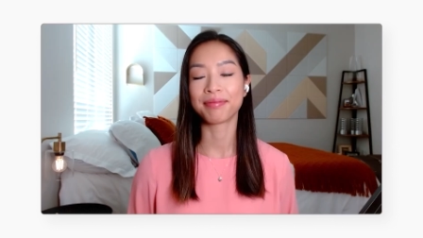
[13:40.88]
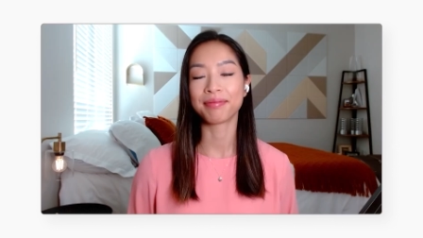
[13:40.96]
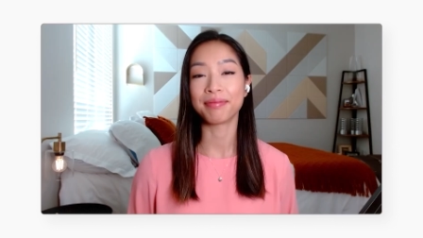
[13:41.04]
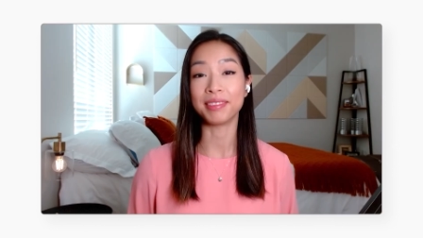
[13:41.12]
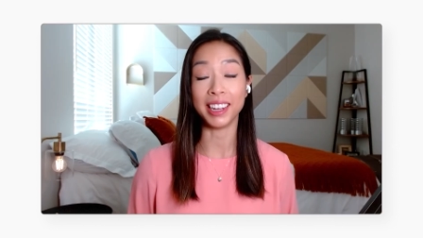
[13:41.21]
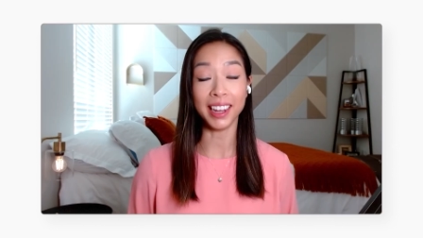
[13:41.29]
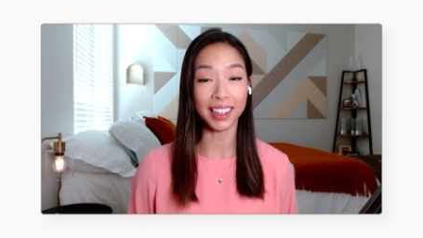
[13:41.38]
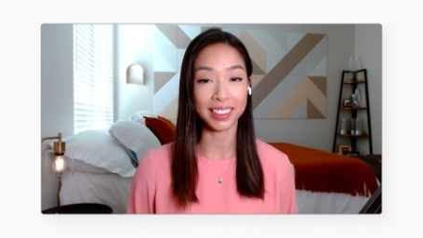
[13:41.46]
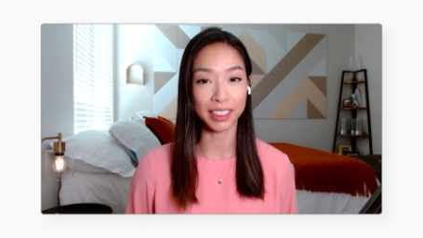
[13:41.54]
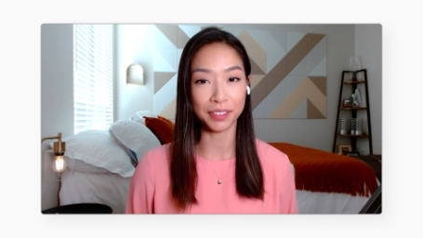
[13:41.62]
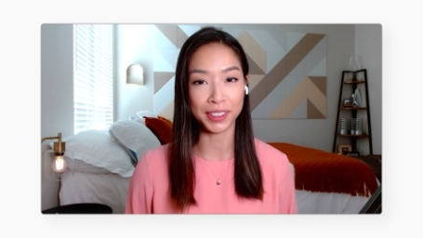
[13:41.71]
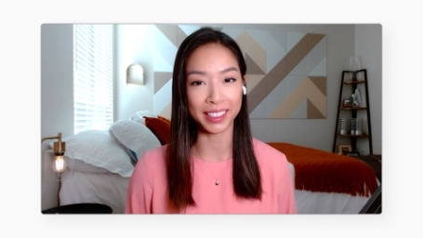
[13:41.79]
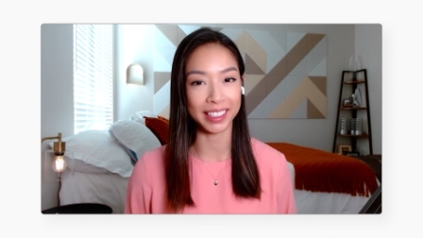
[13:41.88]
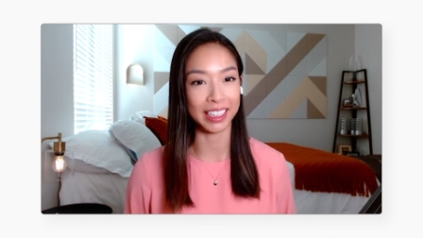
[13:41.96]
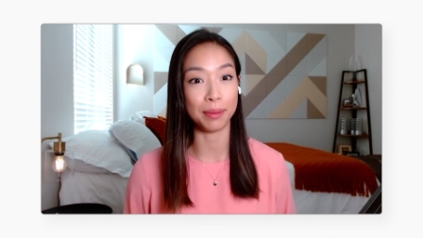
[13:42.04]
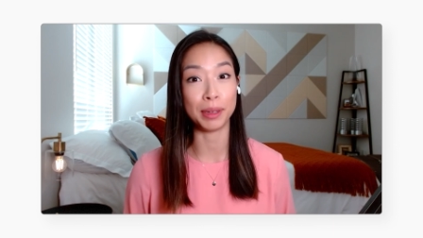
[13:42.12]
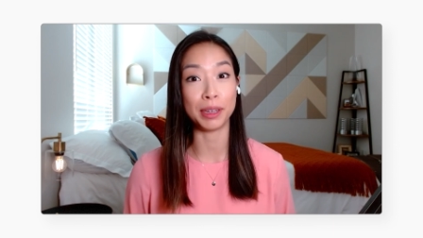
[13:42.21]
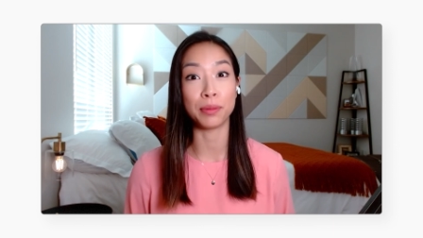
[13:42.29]
Yeah,
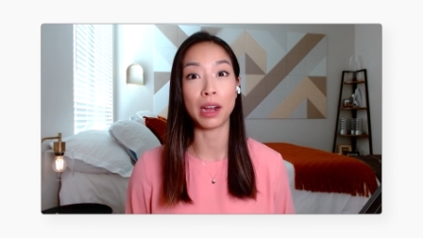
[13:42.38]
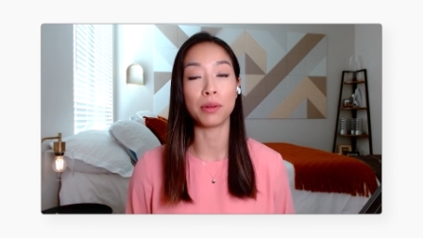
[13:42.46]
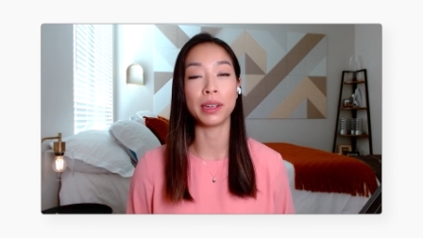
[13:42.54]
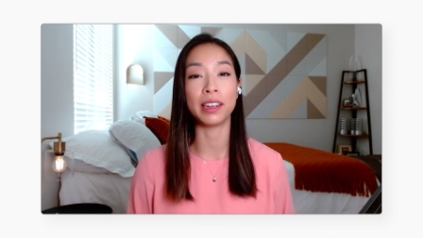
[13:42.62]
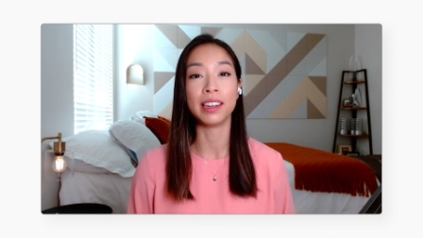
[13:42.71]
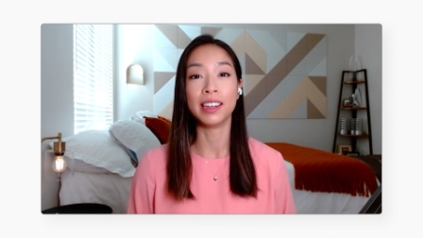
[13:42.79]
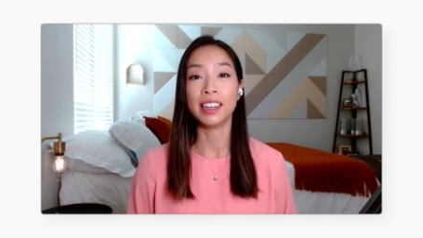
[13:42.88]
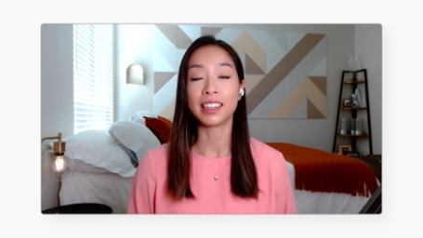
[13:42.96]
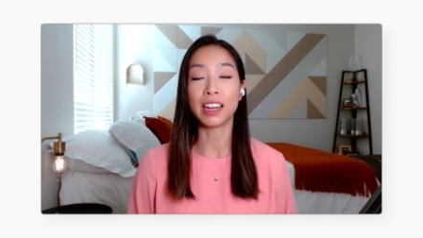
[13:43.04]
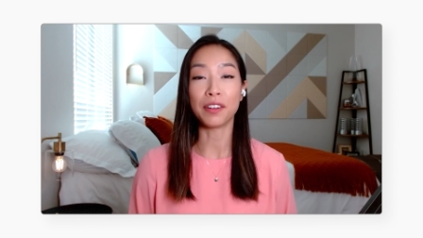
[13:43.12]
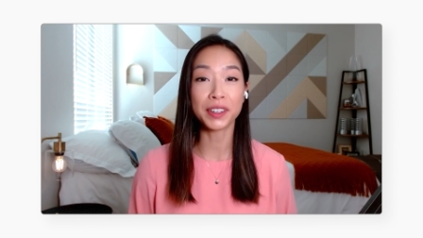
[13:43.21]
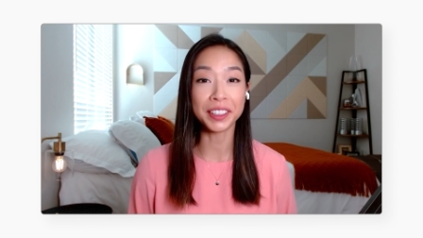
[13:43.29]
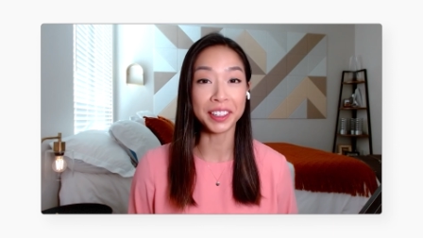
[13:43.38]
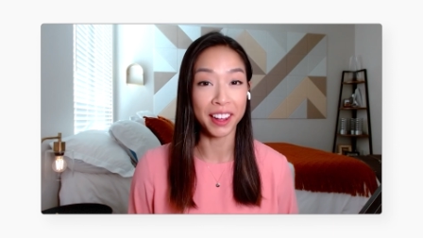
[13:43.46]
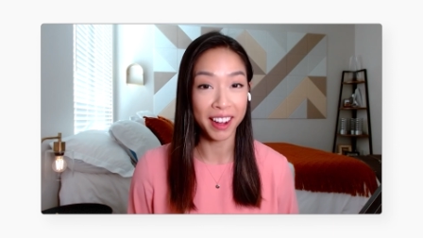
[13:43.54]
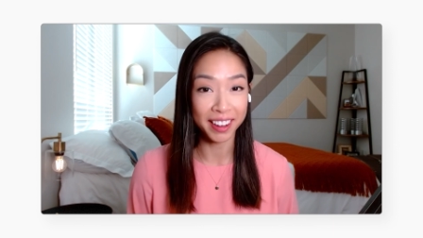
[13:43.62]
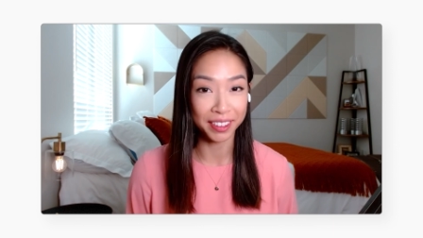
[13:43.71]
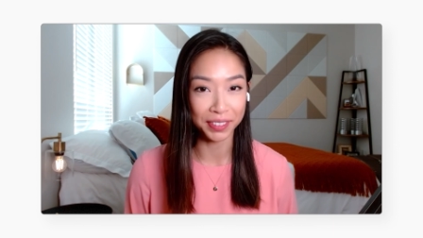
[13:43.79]
definitely. I mean, wow, we covered a
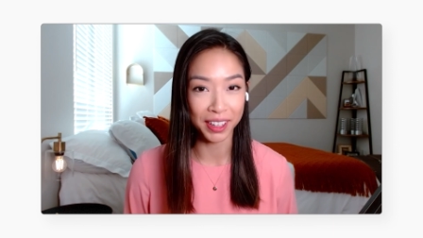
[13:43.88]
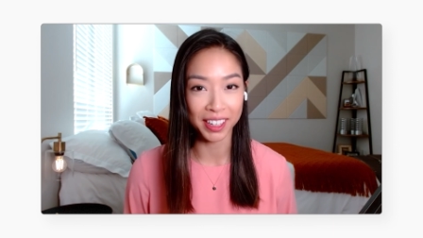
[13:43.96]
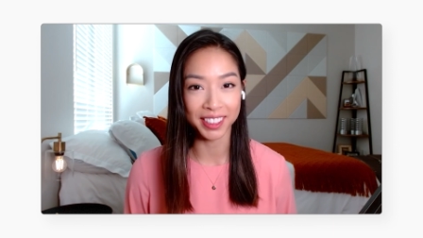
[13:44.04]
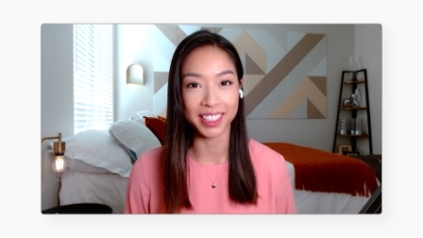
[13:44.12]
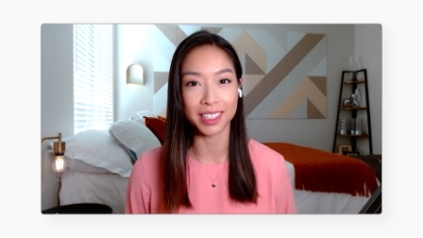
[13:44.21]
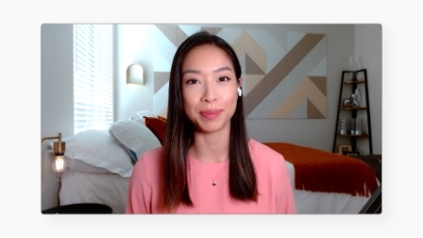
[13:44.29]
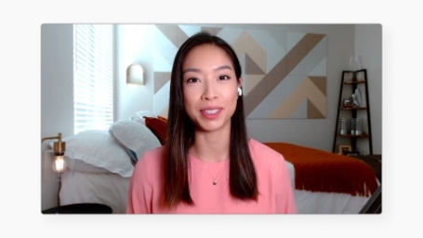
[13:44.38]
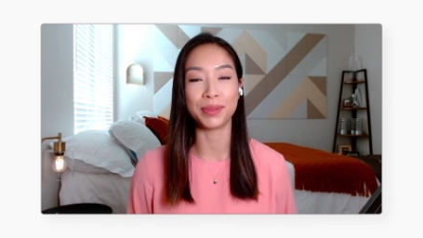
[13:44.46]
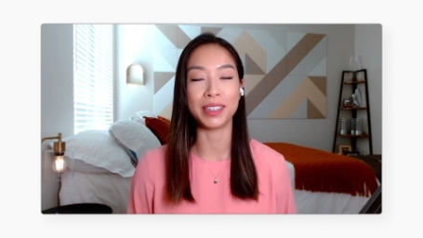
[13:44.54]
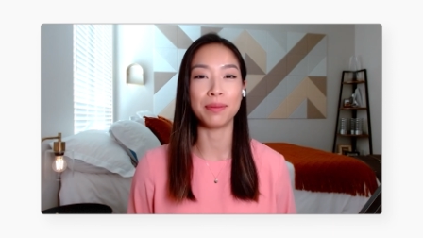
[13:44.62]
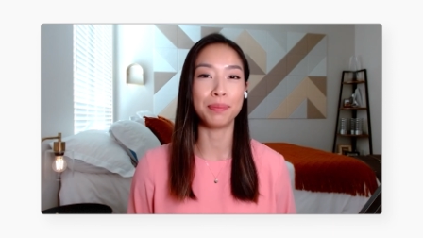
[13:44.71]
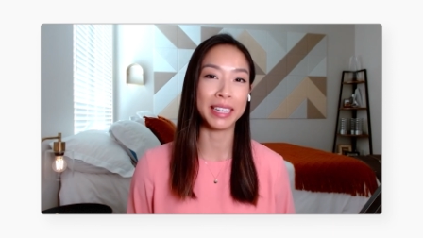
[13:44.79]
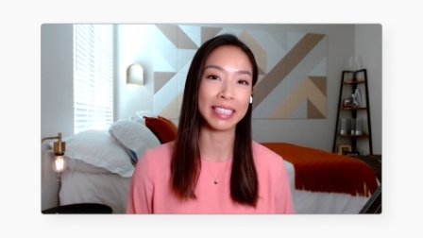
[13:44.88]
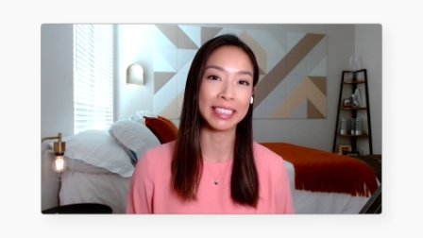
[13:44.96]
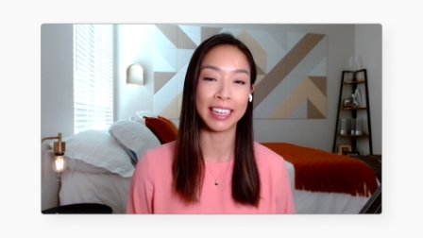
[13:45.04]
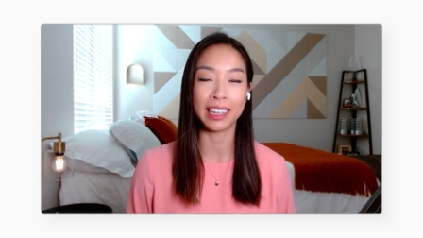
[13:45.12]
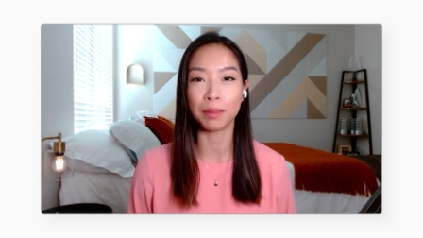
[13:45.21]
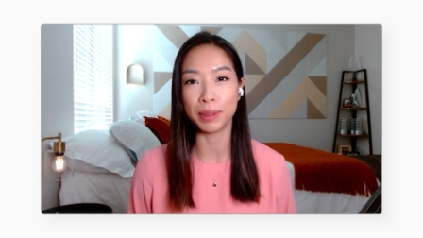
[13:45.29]
lot of launches between Big
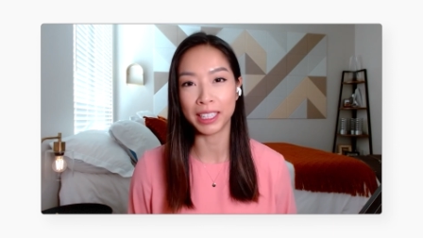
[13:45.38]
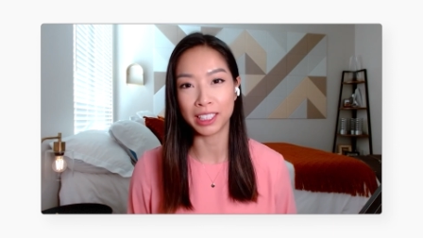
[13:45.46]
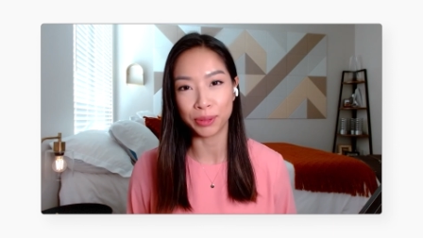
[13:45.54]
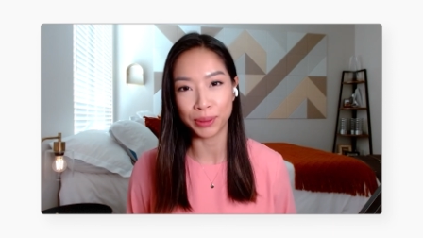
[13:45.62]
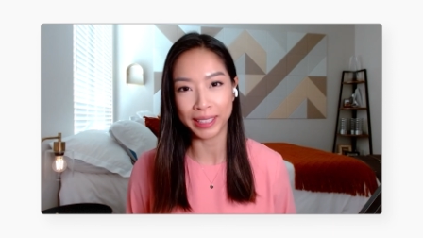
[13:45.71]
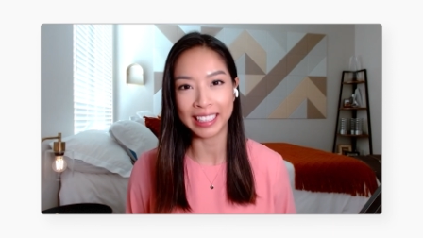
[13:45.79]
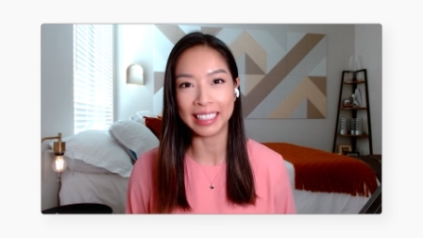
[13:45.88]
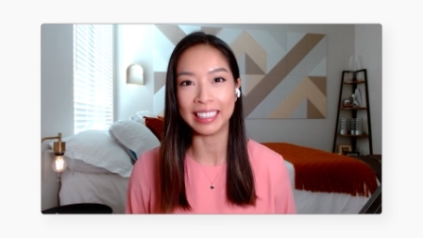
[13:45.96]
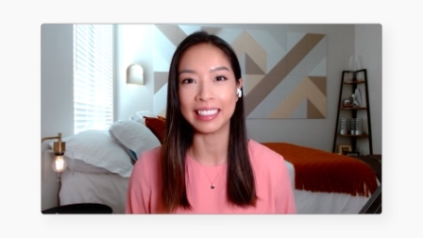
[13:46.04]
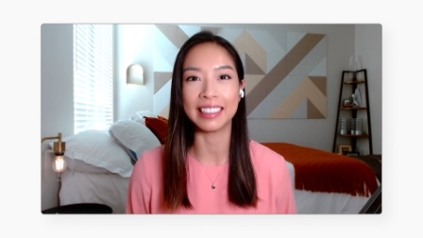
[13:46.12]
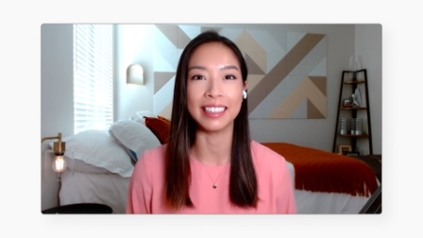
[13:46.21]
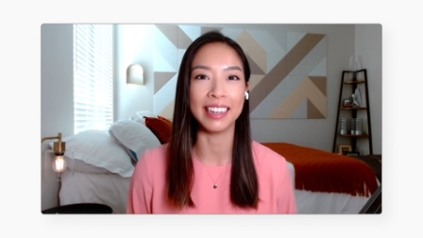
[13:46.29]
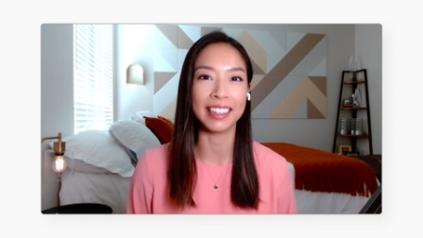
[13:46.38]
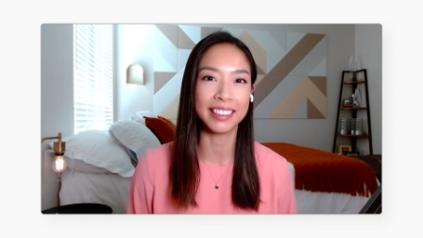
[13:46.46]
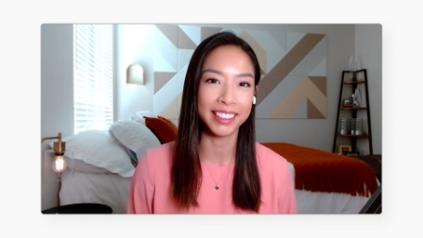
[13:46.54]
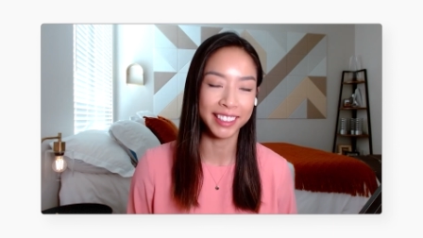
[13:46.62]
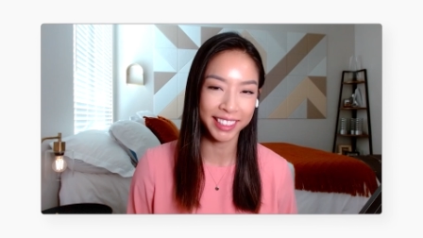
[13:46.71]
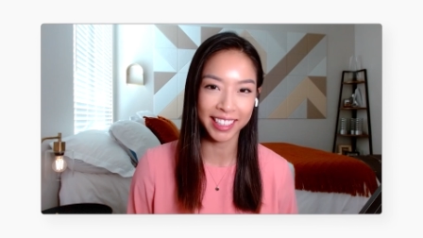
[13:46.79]
Lake, BigQuery,
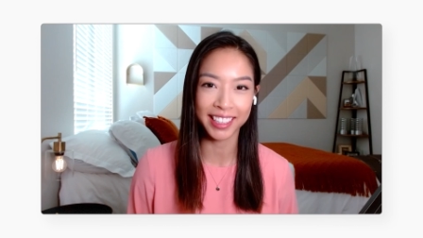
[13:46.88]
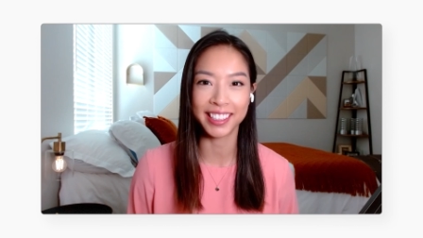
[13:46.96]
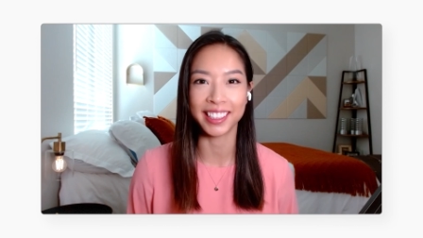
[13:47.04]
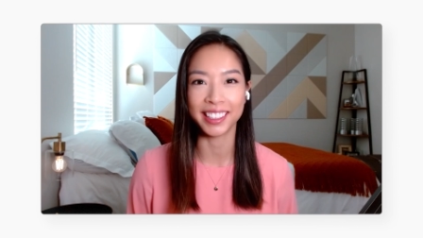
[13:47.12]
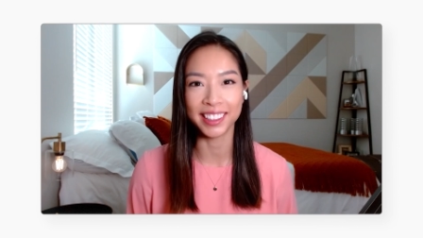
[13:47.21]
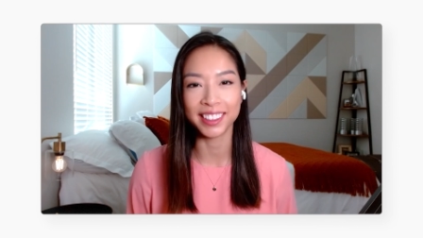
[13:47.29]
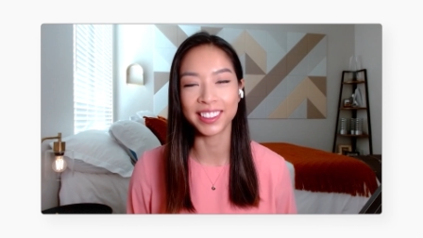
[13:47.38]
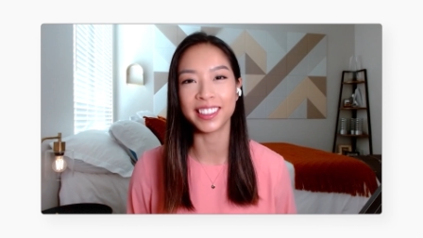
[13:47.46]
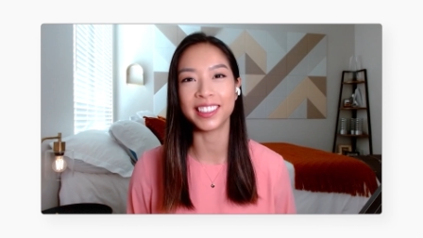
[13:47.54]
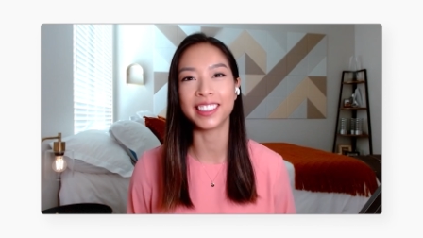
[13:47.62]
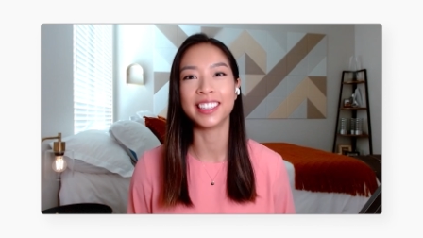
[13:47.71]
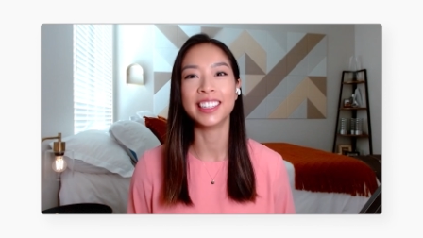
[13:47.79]
Connected Sheets, and Looker.